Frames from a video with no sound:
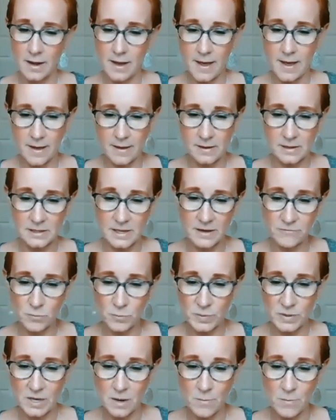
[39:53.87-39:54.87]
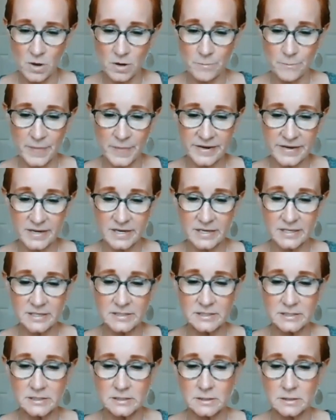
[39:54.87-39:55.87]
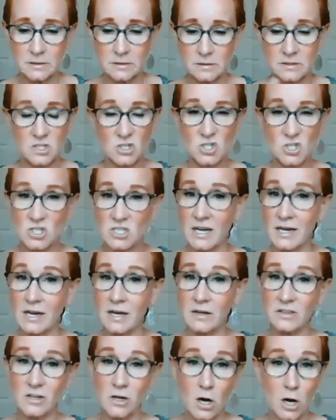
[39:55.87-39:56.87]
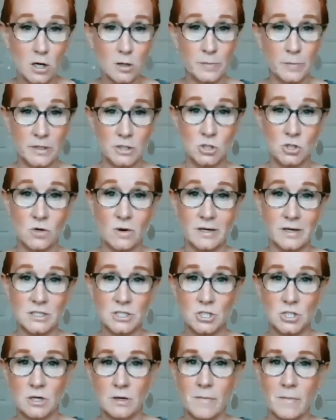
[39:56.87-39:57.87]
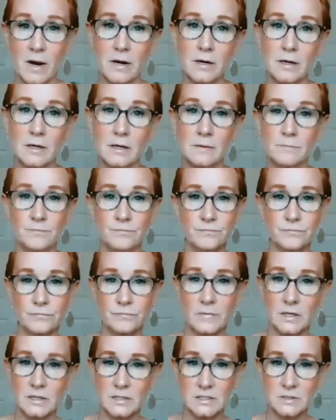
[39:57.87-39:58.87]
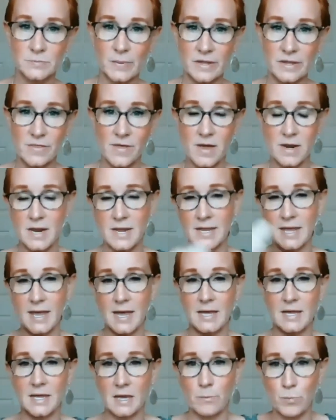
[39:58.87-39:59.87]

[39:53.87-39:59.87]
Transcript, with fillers: At 11 p.m. on Mondays, did you take out the garbage question mark? Because by then I can't